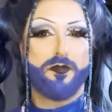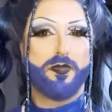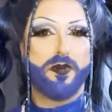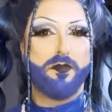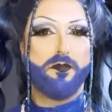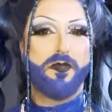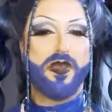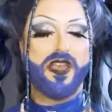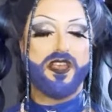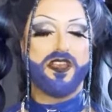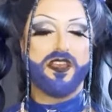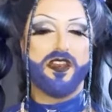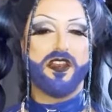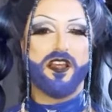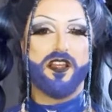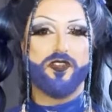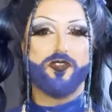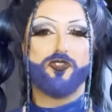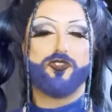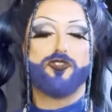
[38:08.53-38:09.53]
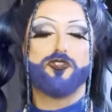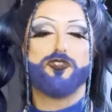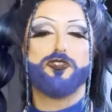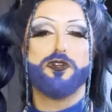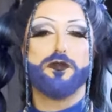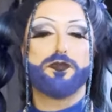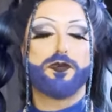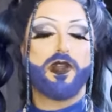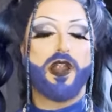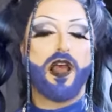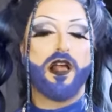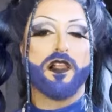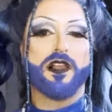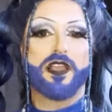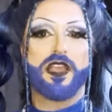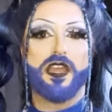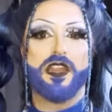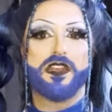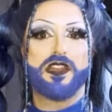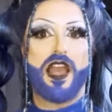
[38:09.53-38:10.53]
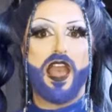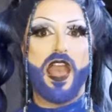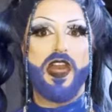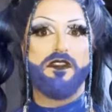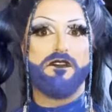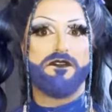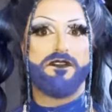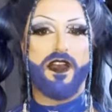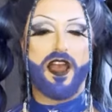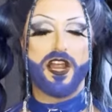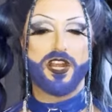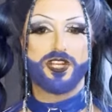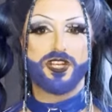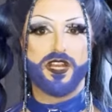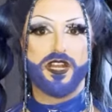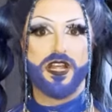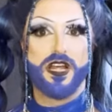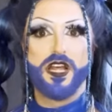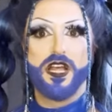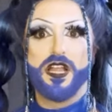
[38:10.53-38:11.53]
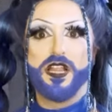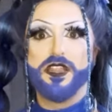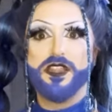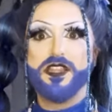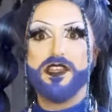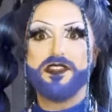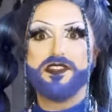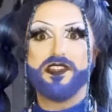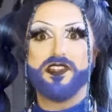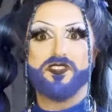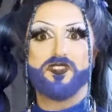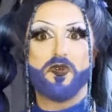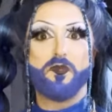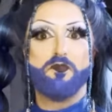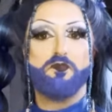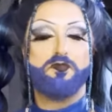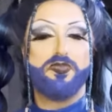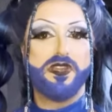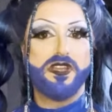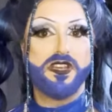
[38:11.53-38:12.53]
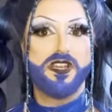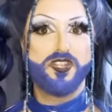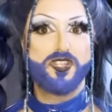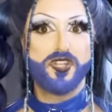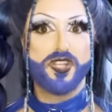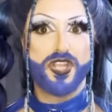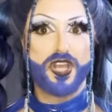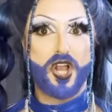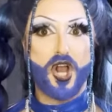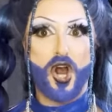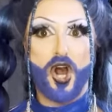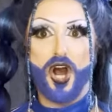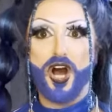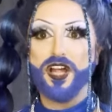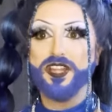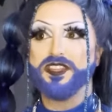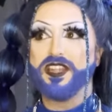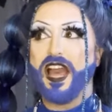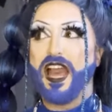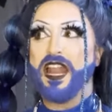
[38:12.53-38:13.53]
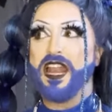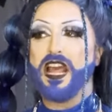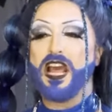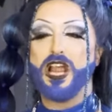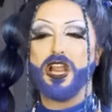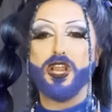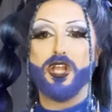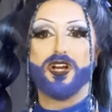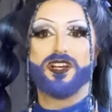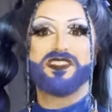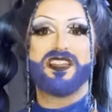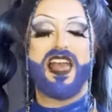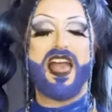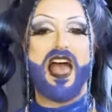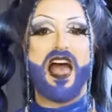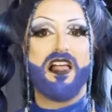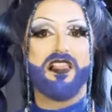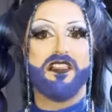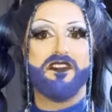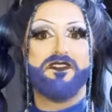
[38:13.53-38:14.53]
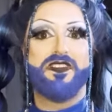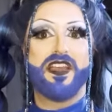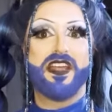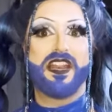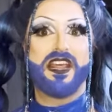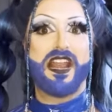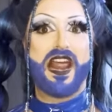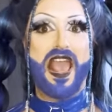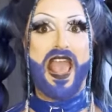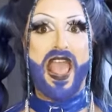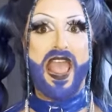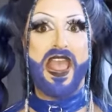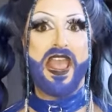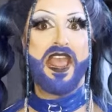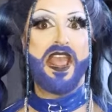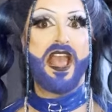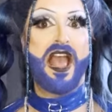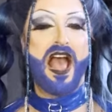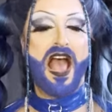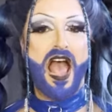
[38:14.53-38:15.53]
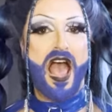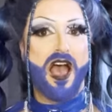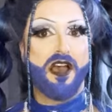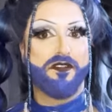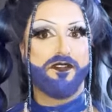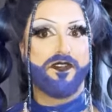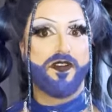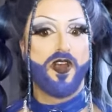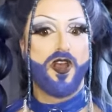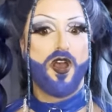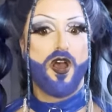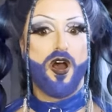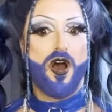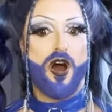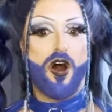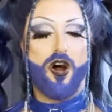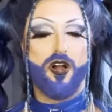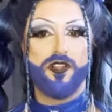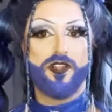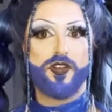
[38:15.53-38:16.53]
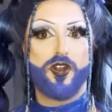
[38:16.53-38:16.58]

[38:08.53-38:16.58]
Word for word: but making it super elegant and fashion. This is beaded to the gods, and it looks elevated A F. All in